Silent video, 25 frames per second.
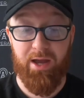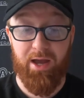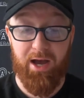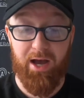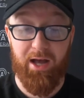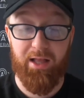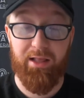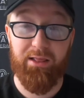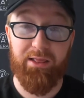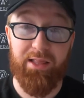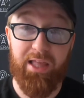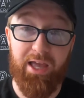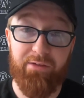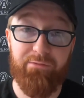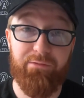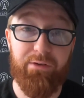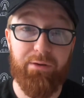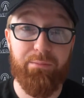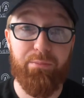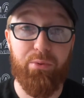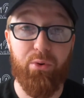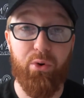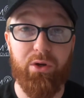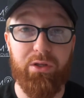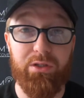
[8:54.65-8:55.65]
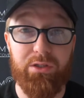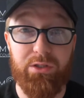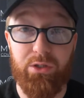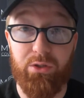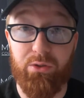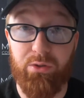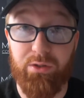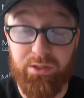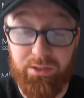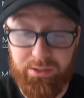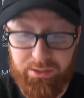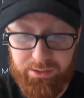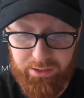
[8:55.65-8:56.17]
11.2
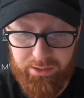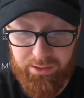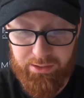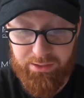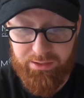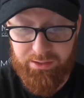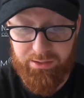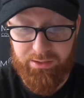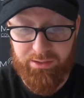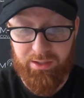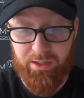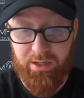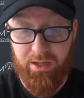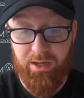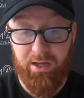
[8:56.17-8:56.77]
assists,